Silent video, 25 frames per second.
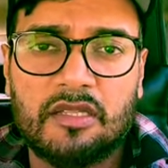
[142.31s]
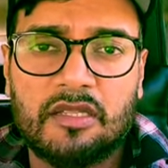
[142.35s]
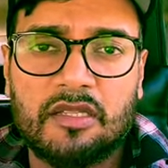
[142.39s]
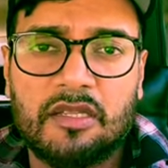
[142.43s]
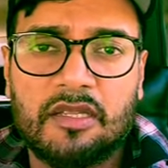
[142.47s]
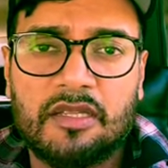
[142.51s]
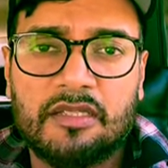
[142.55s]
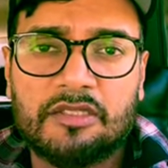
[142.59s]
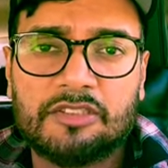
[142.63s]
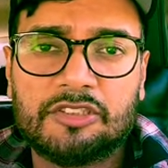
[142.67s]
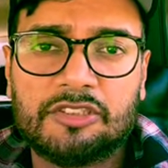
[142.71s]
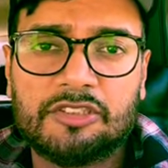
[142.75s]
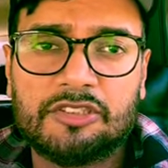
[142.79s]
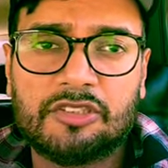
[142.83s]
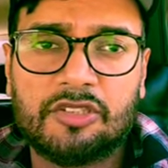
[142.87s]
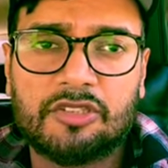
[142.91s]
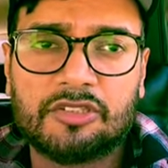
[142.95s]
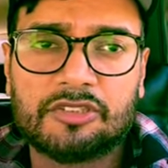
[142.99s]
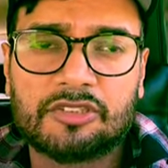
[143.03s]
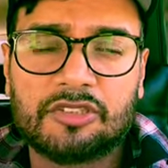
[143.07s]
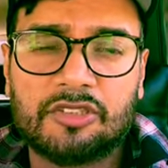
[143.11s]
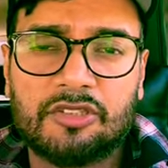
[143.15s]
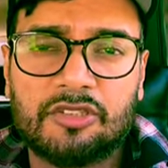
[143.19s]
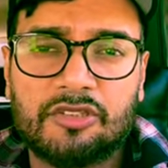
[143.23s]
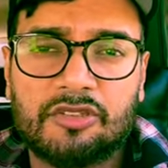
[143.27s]
And she's
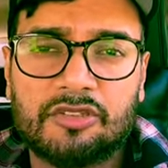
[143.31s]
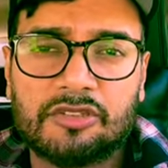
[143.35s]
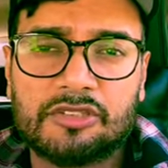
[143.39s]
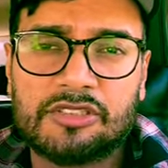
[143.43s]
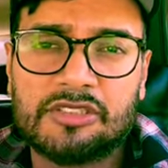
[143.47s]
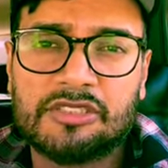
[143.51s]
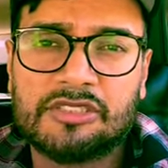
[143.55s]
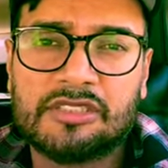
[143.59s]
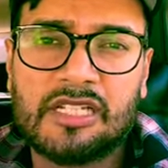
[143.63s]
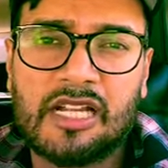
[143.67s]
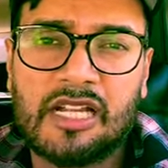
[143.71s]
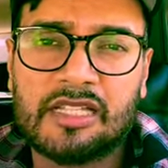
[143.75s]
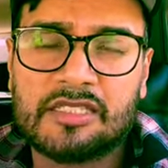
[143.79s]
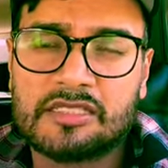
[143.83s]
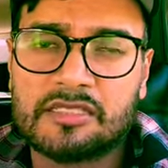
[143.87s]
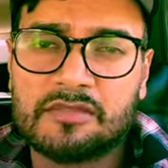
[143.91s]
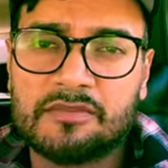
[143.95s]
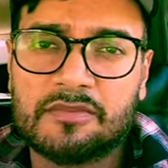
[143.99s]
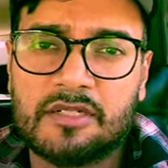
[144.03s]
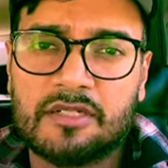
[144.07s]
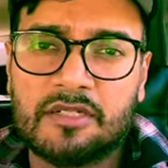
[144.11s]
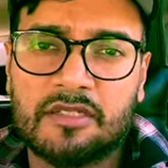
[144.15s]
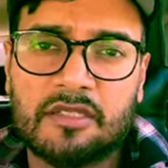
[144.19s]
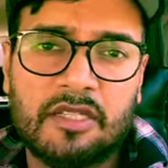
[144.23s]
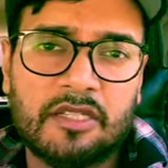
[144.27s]
got some
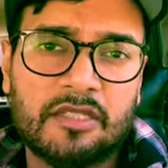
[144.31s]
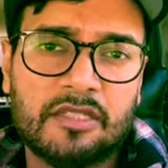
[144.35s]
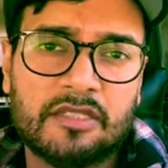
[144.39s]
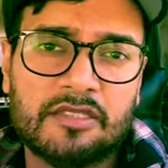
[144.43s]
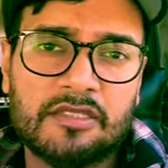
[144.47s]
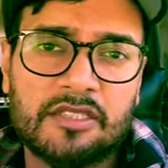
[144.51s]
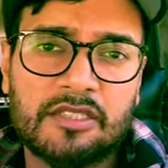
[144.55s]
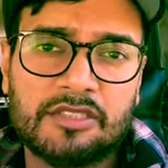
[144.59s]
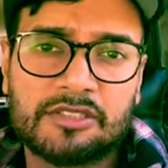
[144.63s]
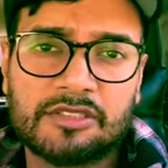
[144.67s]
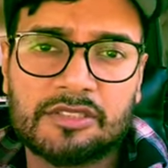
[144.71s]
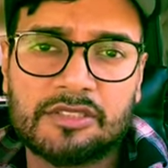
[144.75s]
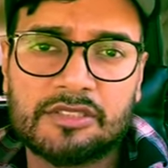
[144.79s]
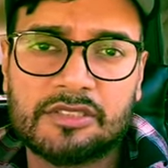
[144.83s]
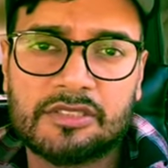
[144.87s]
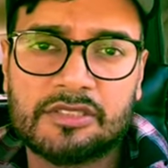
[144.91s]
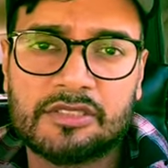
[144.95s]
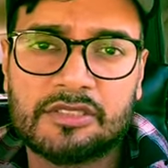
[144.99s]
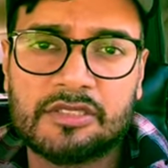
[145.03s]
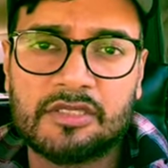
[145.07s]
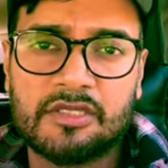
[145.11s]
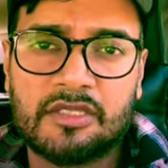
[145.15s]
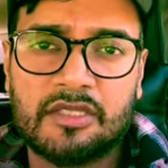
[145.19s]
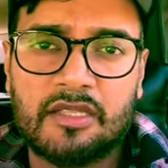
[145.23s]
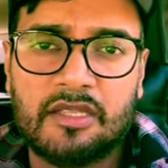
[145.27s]
underlying
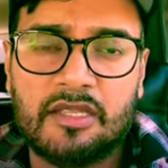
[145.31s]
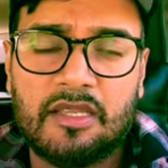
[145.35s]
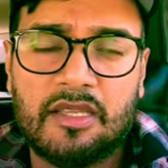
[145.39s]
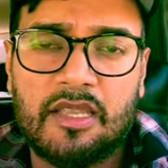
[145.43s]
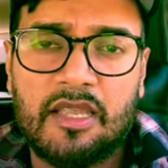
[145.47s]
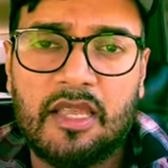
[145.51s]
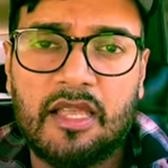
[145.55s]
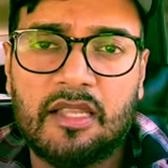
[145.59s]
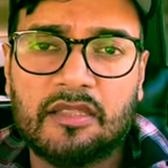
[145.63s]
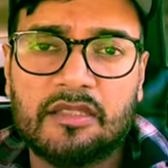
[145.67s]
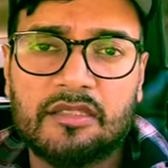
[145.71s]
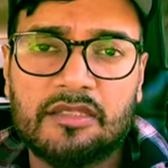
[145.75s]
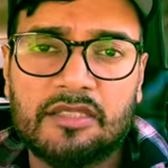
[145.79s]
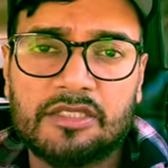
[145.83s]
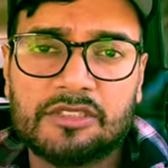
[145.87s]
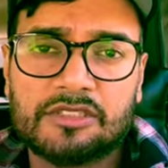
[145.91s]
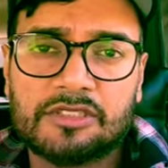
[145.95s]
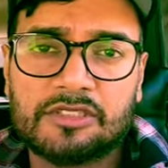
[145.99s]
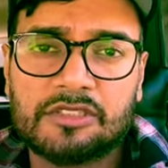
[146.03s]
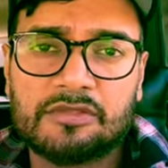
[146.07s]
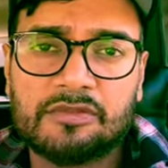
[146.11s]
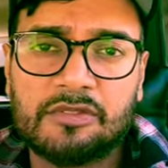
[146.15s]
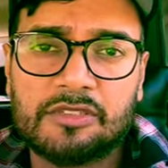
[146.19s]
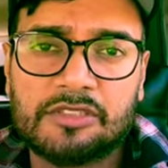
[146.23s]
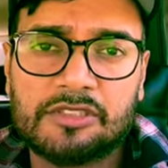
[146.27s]
conditions, health
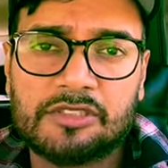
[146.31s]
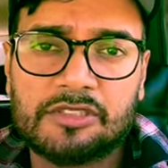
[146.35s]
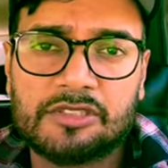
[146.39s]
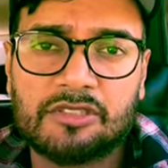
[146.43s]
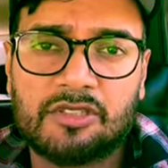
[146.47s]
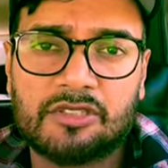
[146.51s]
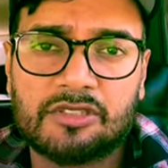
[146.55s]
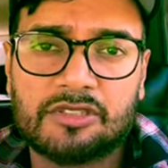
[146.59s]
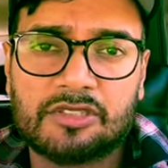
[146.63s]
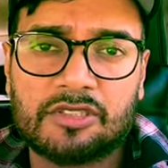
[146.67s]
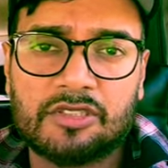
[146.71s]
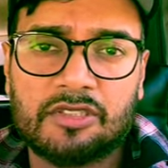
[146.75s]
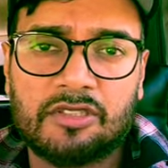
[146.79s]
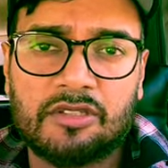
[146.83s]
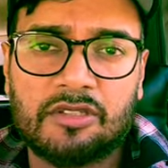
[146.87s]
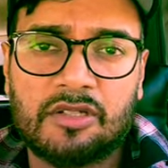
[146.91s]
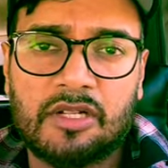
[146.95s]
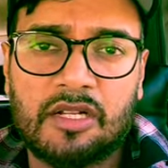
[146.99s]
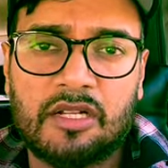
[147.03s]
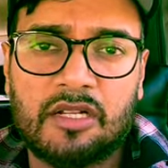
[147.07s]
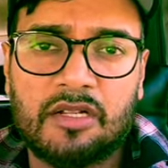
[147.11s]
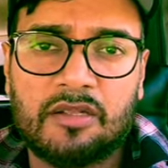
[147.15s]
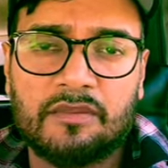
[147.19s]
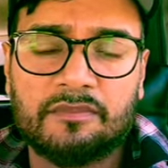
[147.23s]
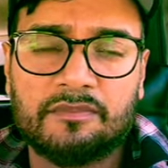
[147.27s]
conditions, which is
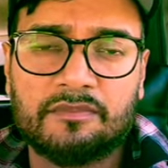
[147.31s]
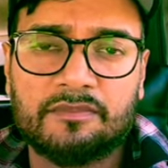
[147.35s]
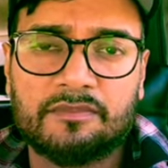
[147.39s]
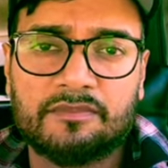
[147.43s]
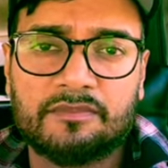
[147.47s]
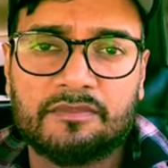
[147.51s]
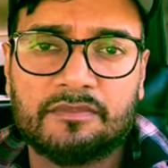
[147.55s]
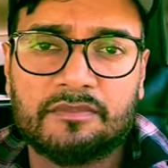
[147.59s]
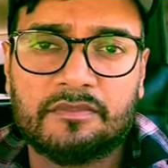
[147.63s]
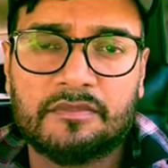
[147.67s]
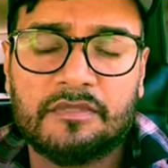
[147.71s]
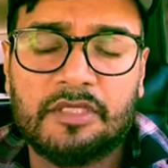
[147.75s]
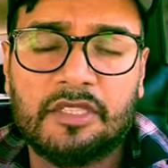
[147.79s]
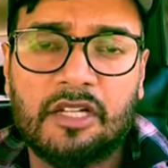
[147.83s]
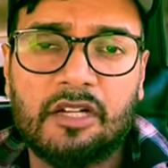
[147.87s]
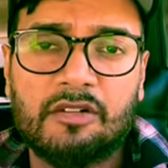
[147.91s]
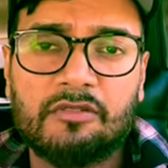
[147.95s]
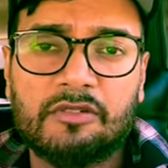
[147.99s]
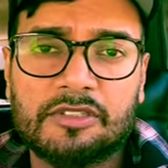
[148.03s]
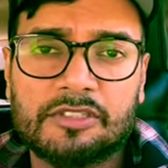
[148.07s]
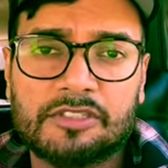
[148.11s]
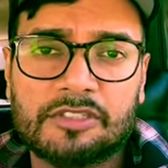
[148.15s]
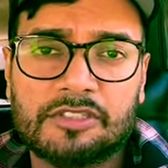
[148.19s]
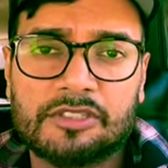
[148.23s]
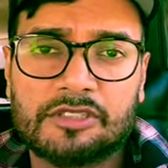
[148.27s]
also,
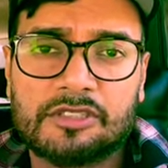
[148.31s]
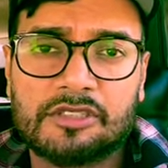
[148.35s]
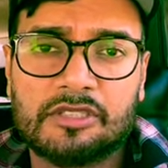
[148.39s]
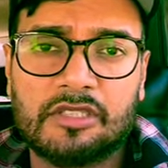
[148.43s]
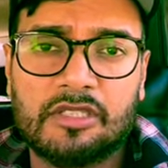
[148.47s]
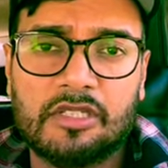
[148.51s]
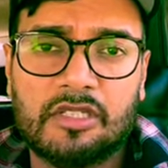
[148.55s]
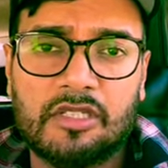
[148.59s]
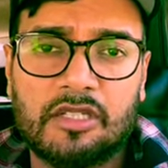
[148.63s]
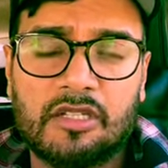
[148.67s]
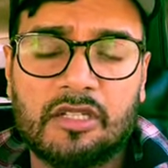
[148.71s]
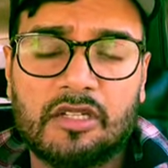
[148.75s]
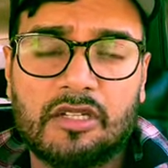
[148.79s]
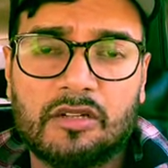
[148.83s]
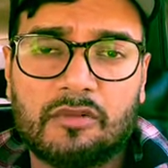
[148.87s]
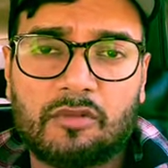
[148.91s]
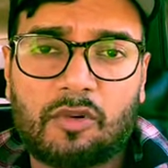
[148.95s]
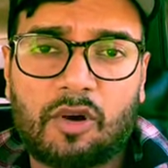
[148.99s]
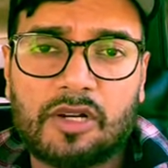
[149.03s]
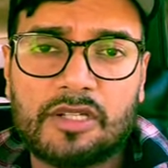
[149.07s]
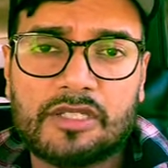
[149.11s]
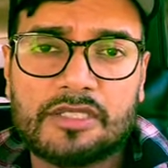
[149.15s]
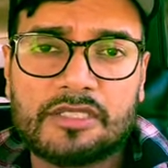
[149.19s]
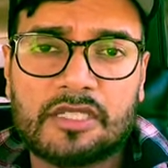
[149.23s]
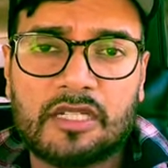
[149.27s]
which is
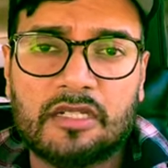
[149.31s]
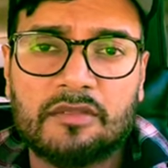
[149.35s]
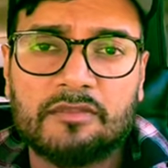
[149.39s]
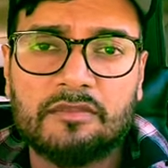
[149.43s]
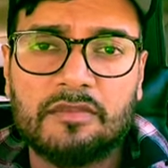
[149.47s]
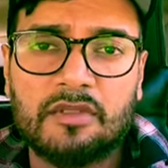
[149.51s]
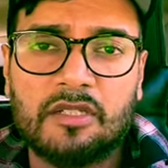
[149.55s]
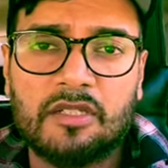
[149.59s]
worrisome.